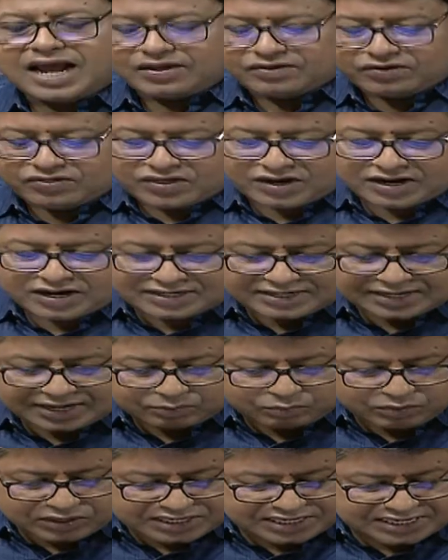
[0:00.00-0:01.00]
And the third
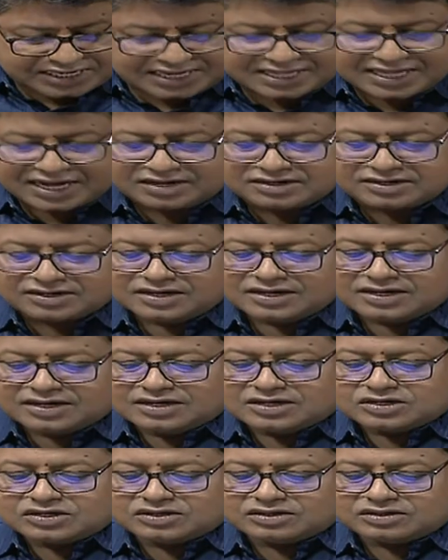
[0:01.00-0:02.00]
time we see that
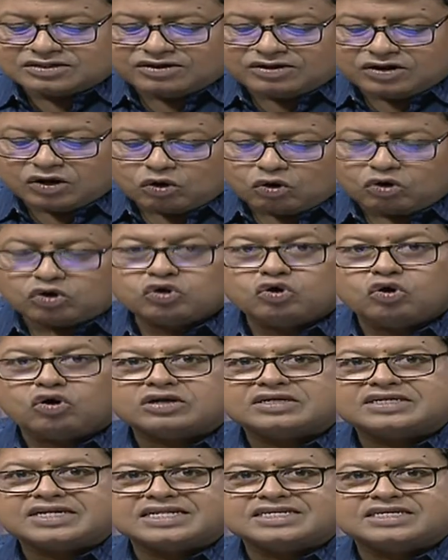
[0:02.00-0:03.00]
the Lord
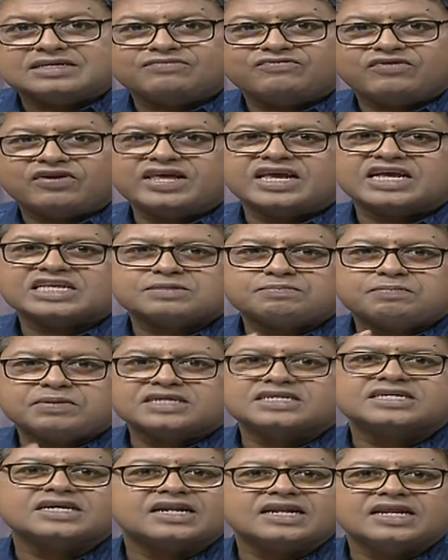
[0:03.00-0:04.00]
God tells him very
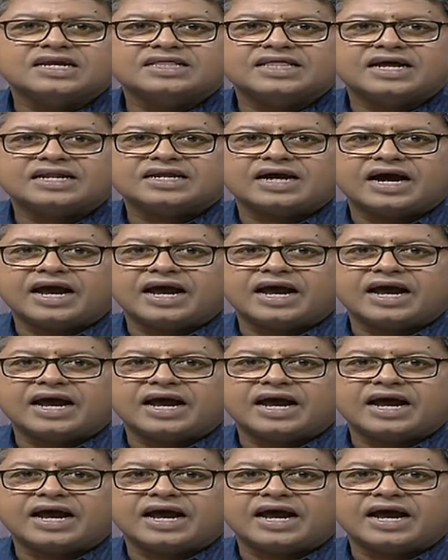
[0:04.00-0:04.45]
explicitly that